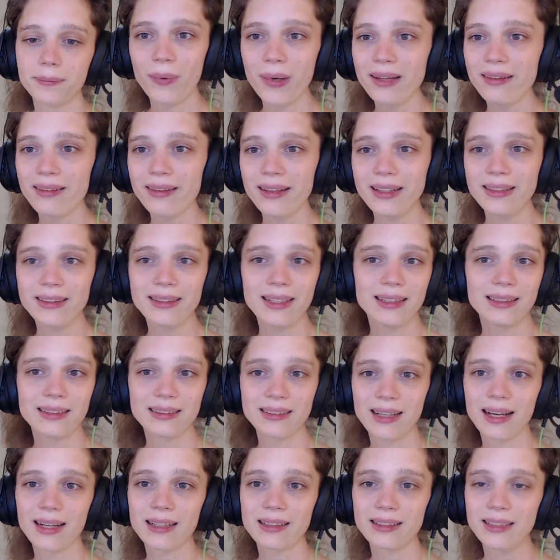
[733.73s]
One thing that is
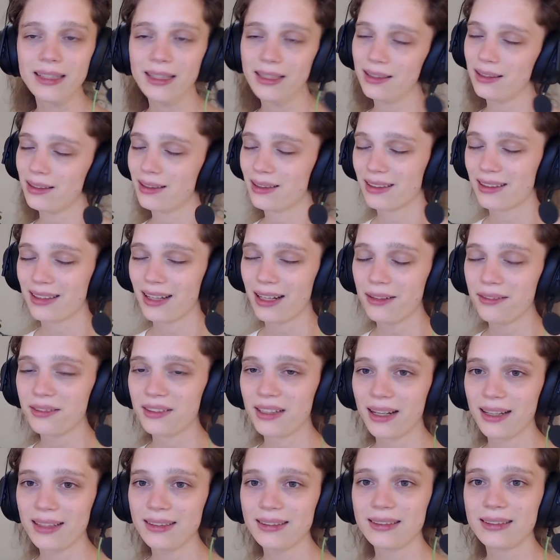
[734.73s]
actually kind of
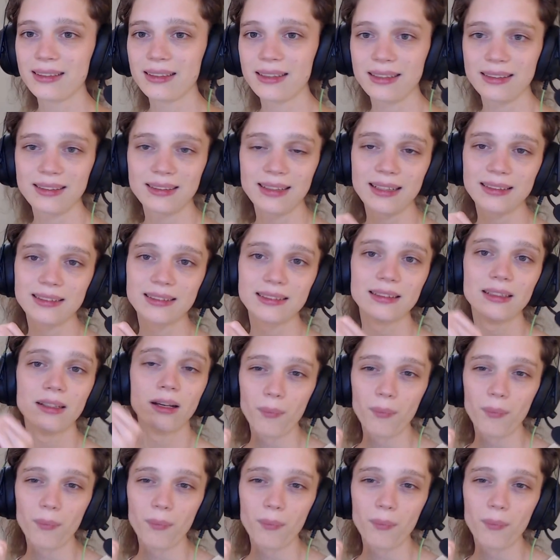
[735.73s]
nice is that